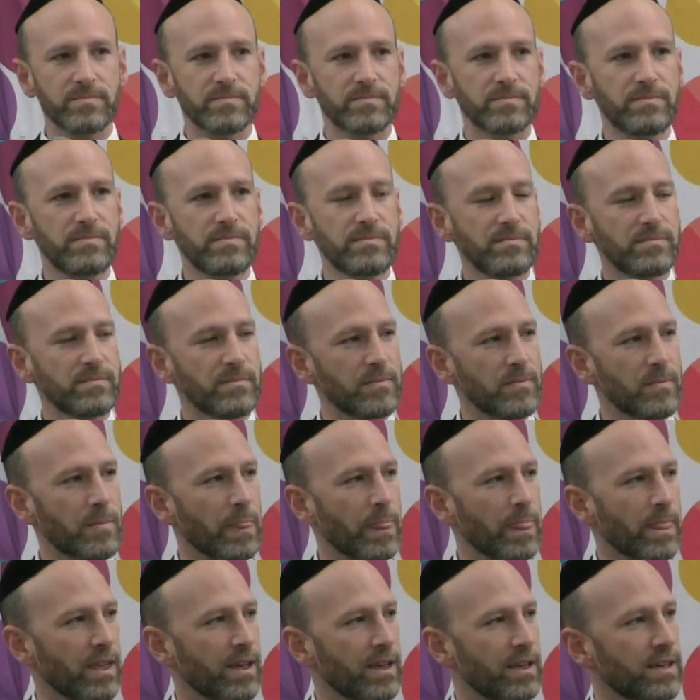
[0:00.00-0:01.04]

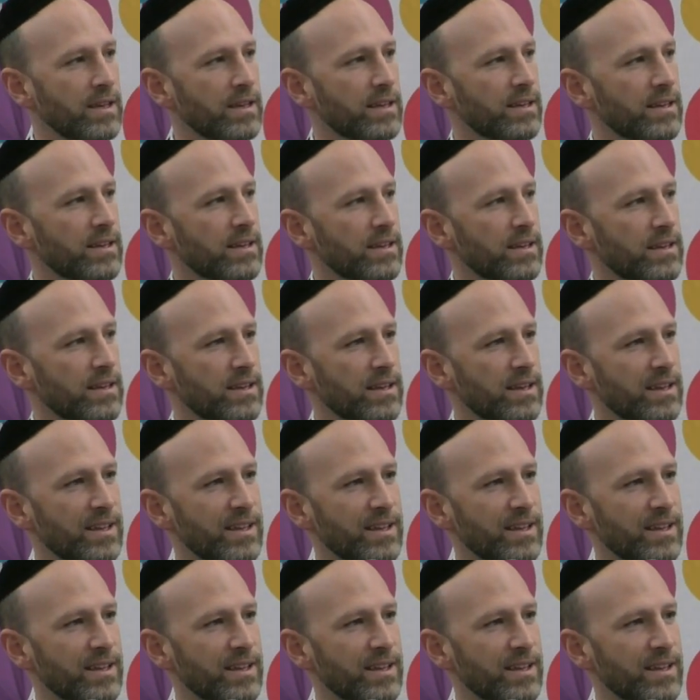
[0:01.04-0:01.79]
(no one is talking)